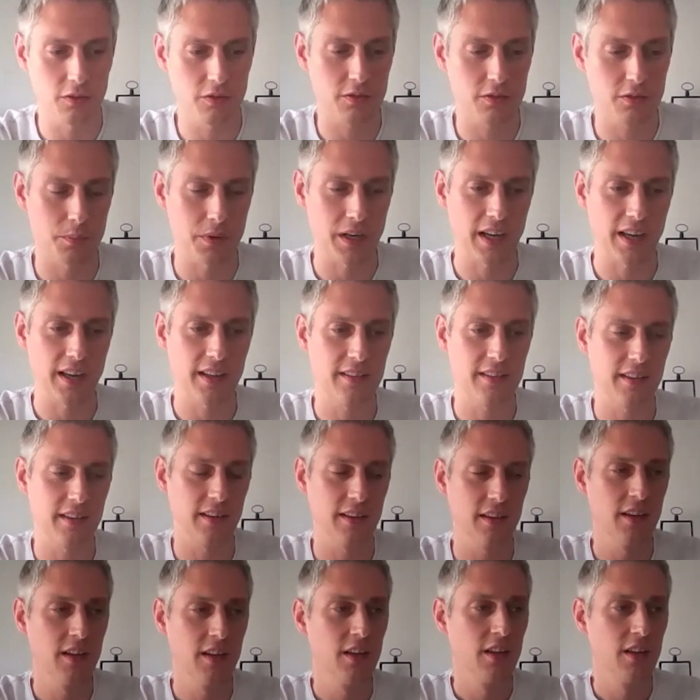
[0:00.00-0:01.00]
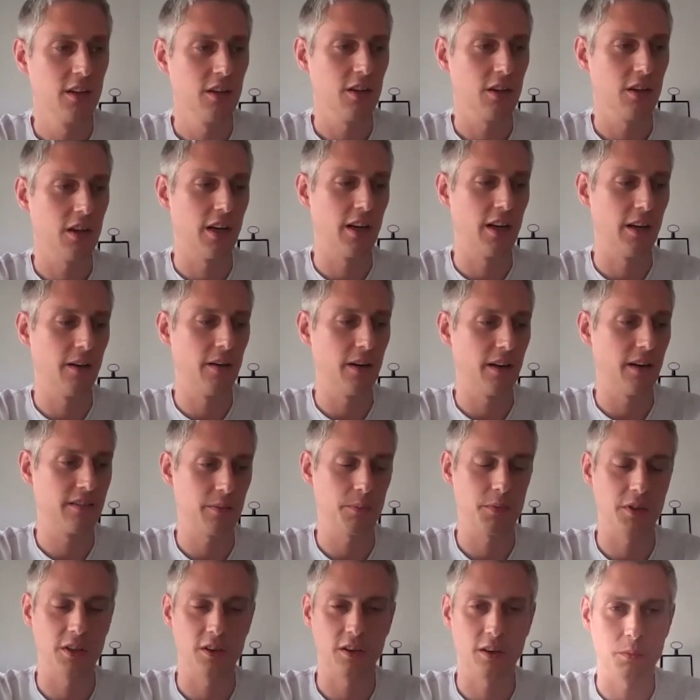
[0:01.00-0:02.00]
sobriety. And
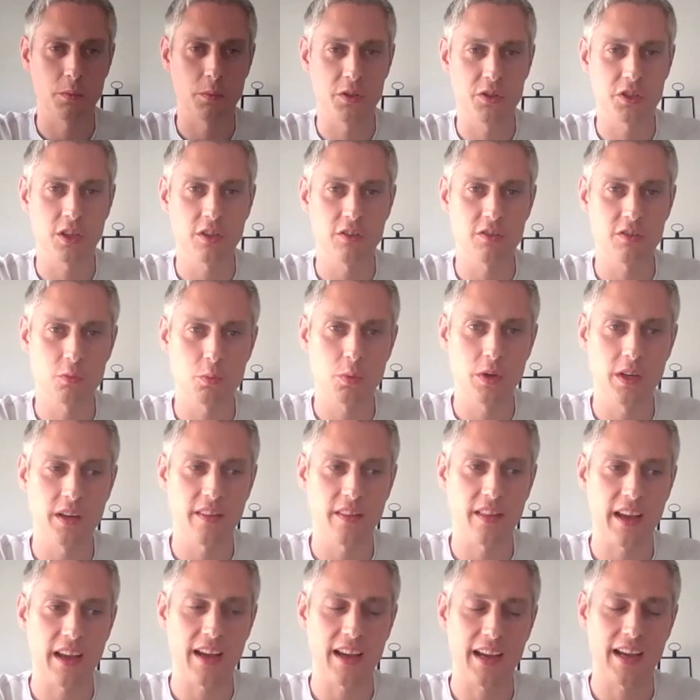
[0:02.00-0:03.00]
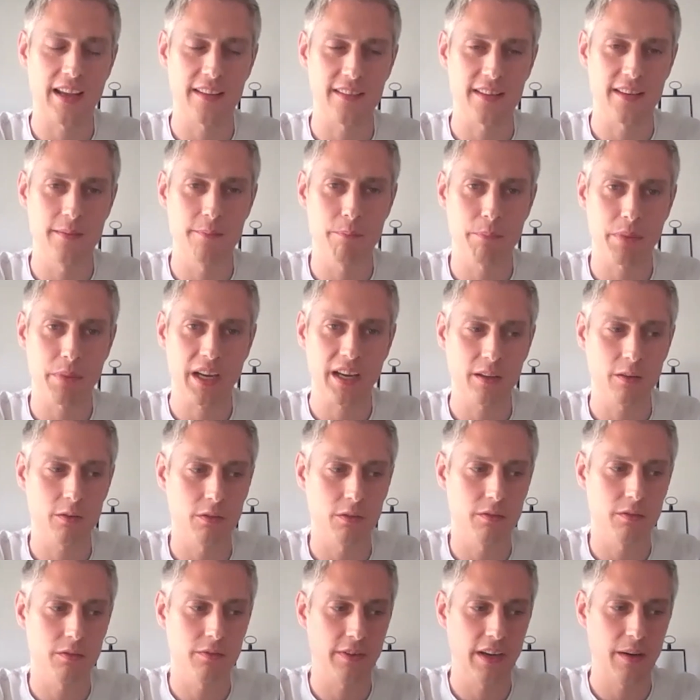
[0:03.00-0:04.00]
similarly with drugs, it's where that has an impact
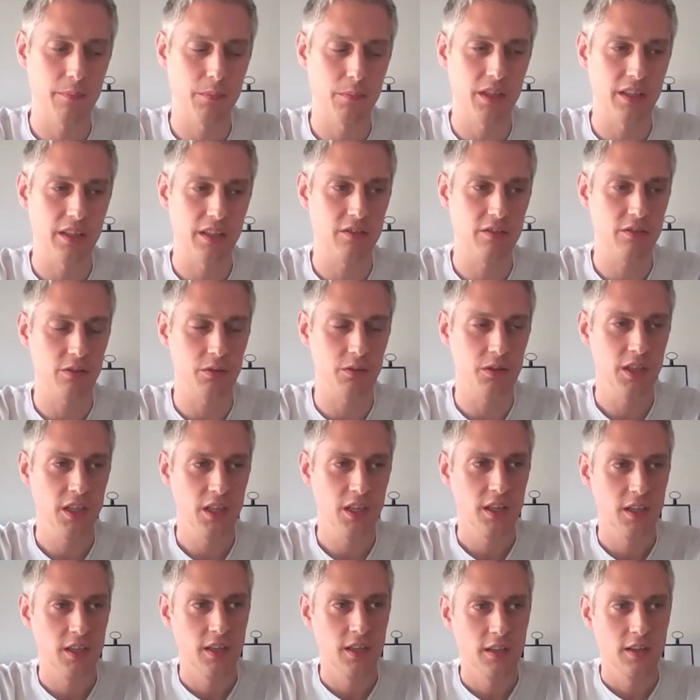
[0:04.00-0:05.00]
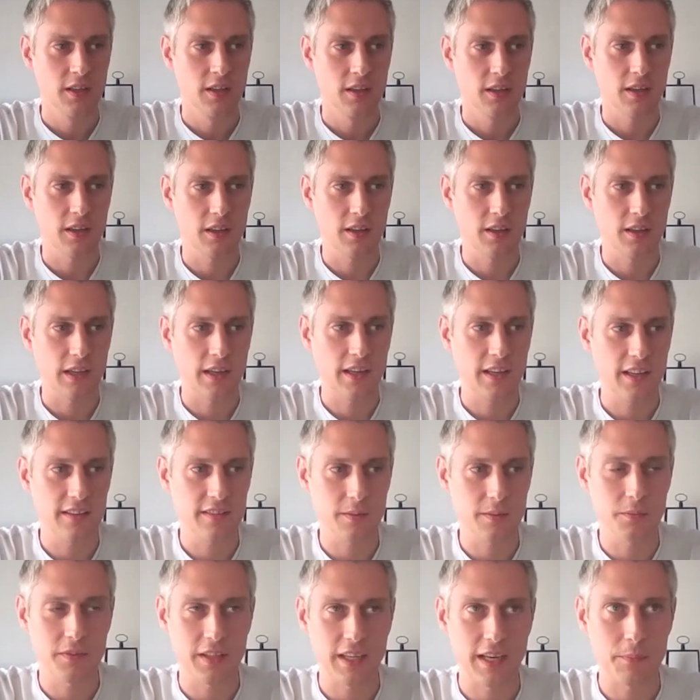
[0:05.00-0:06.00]
on families. So I guess
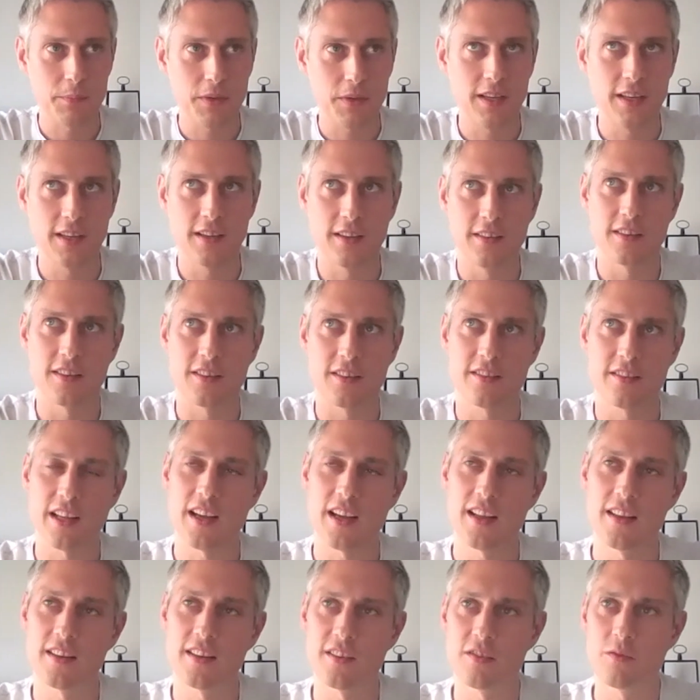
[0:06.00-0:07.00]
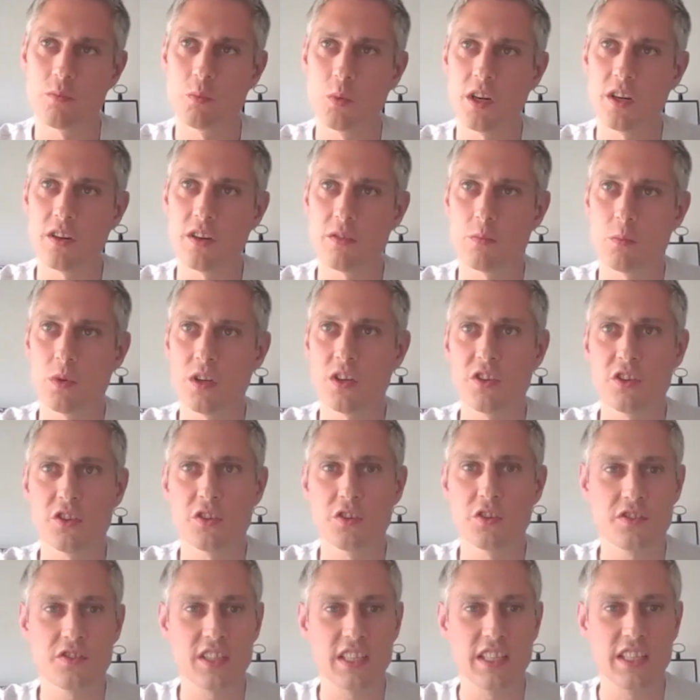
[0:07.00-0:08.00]
something I'm keen to understand is where do you
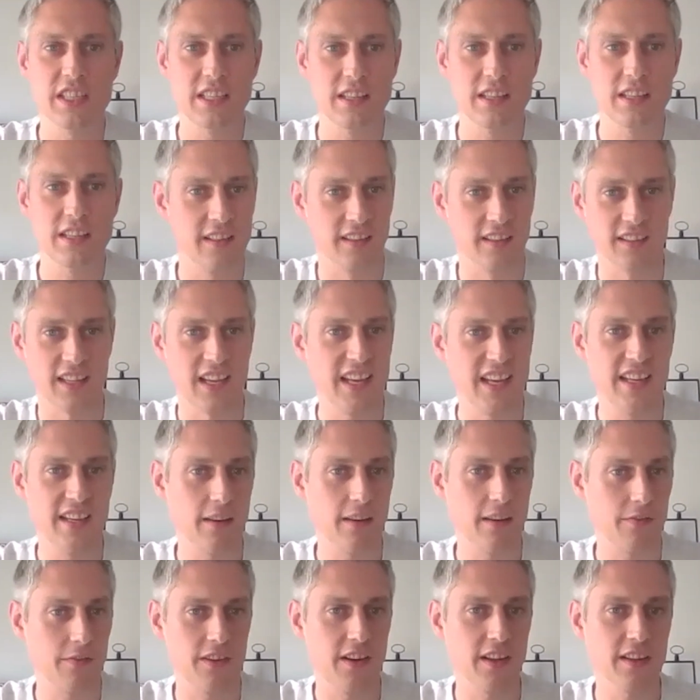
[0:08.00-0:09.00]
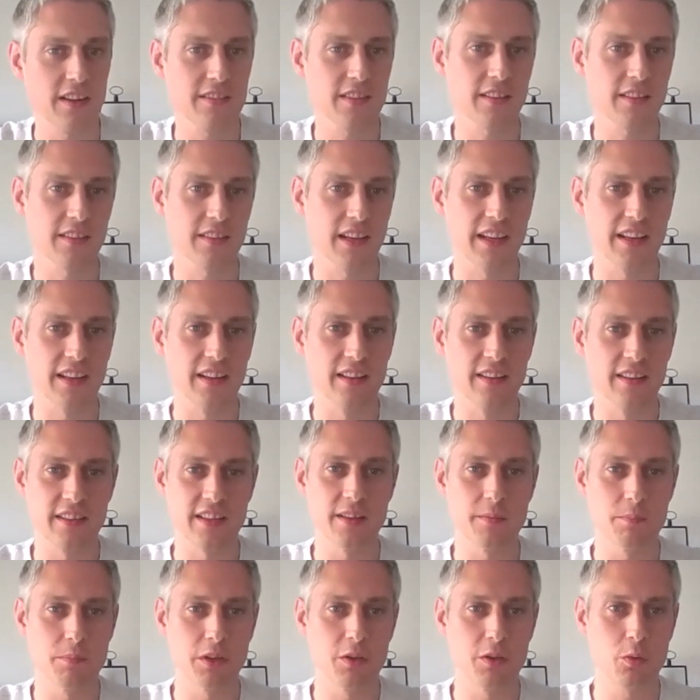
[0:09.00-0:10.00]
see the line, if there is a line
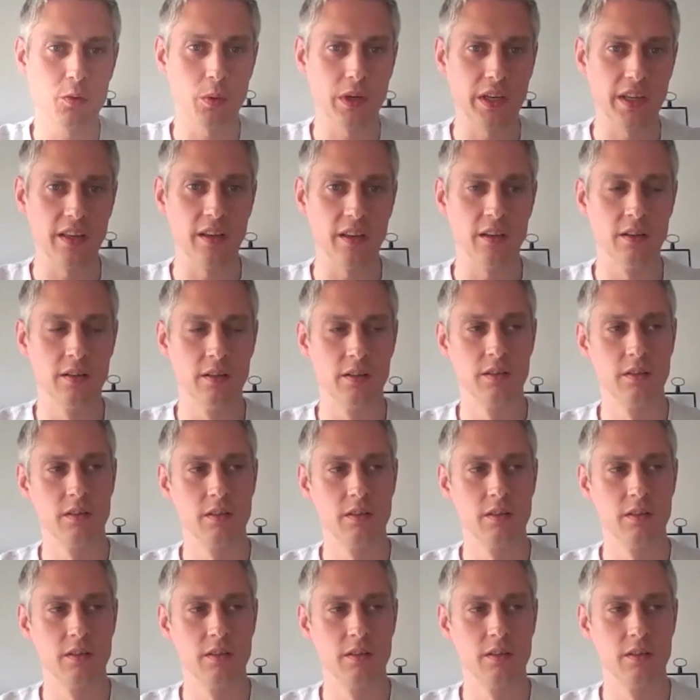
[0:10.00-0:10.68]
indeed, between